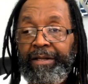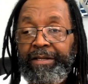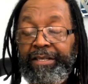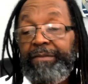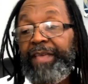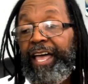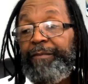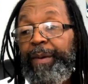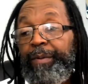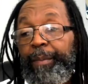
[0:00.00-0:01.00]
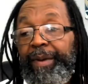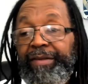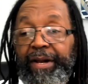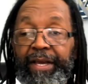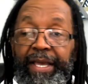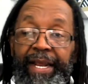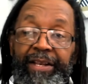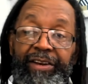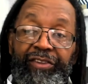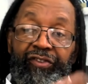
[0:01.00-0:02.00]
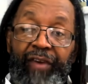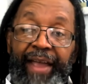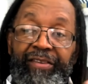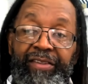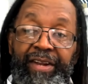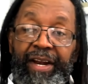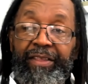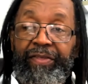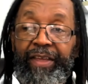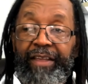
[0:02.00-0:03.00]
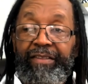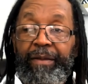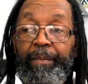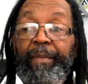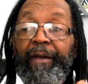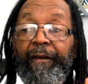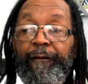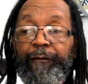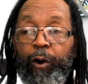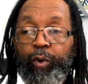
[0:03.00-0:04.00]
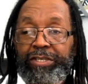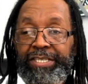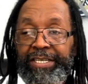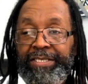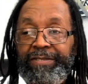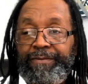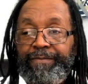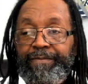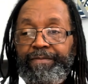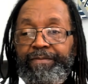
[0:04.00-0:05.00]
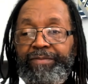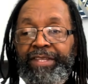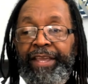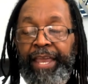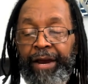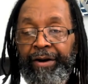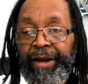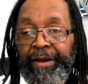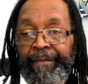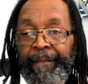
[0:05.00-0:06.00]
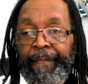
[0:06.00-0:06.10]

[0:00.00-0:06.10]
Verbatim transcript: Sometimes people are busy looking at the distractions and other things than focusing, hearing.